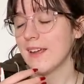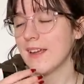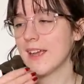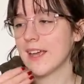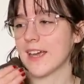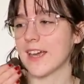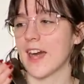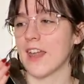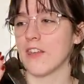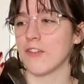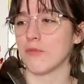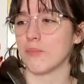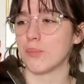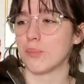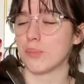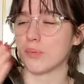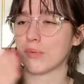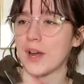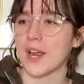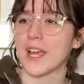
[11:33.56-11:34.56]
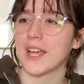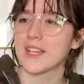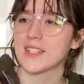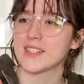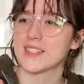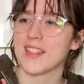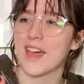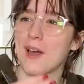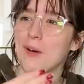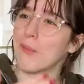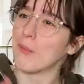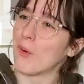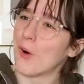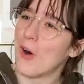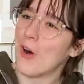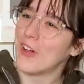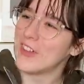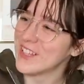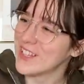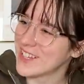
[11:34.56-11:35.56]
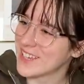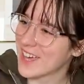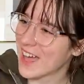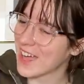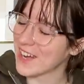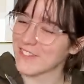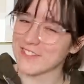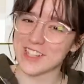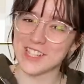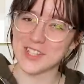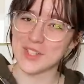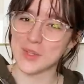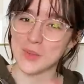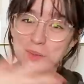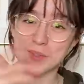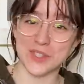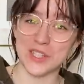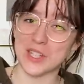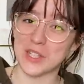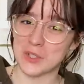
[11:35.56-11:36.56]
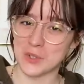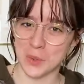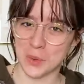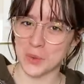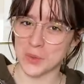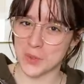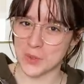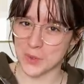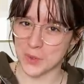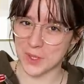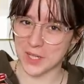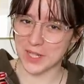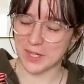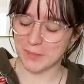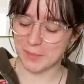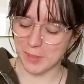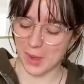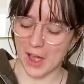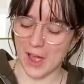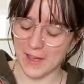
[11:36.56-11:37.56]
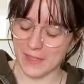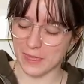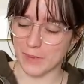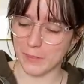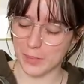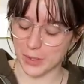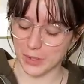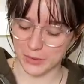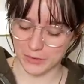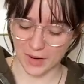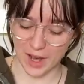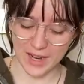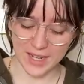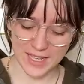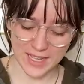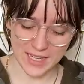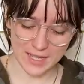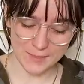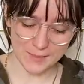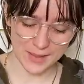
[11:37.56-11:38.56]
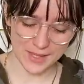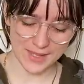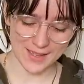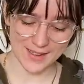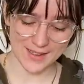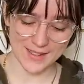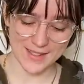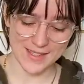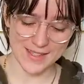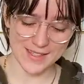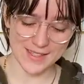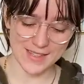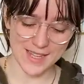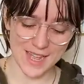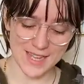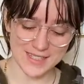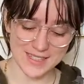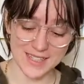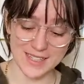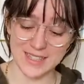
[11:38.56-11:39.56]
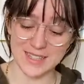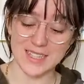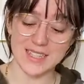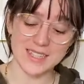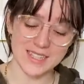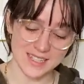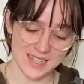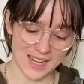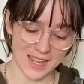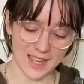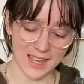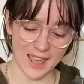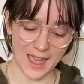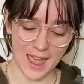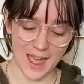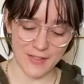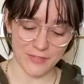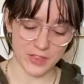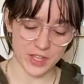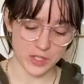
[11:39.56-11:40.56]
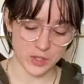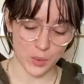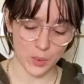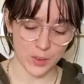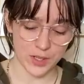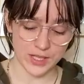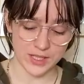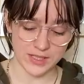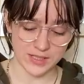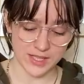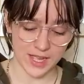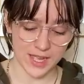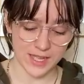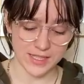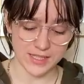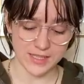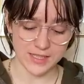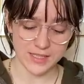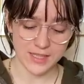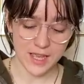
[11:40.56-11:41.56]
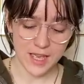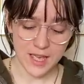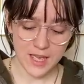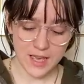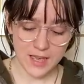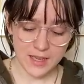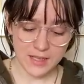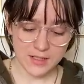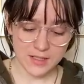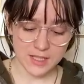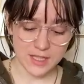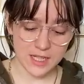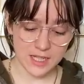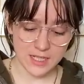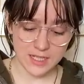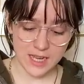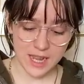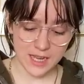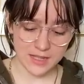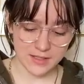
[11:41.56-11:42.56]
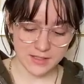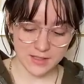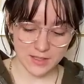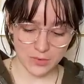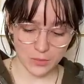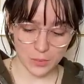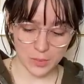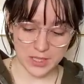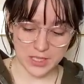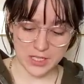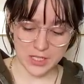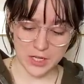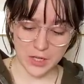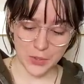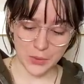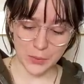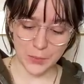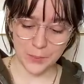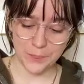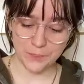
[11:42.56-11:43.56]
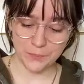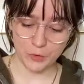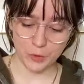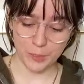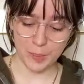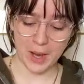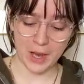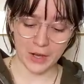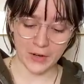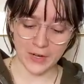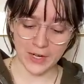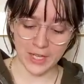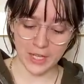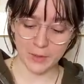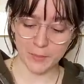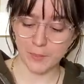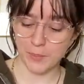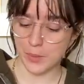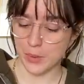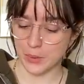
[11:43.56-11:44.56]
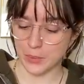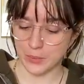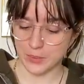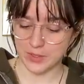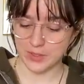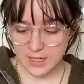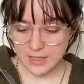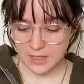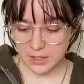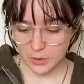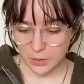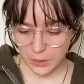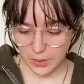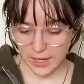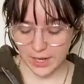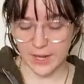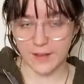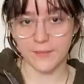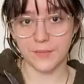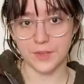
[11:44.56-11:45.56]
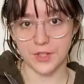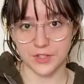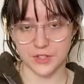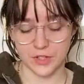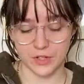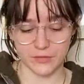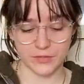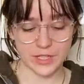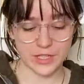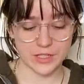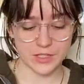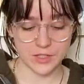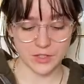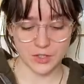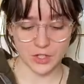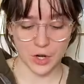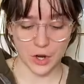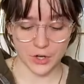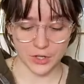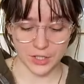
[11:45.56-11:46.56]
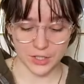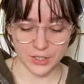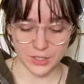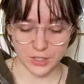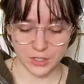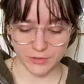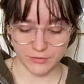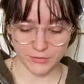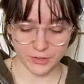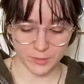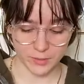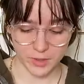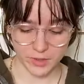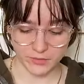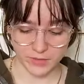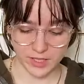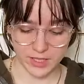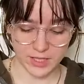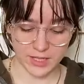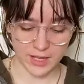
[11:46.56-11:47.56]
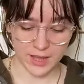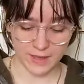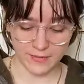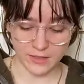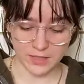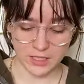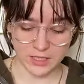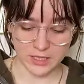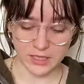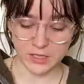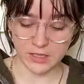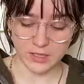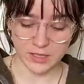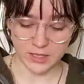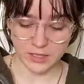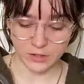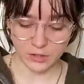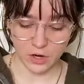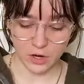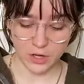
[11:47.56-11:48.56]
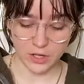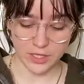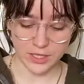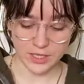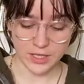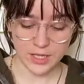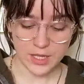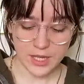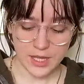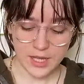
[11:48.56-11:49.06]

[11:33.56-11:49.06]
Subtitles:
it kind of breaks that wall and kind of lets you see Tolstoy behind the book writing it, because as he's listening at the door, he says, "Sitting next to the window, repairing a boot, Nikolai, the servant, nodded affirmatively." And then a little later on,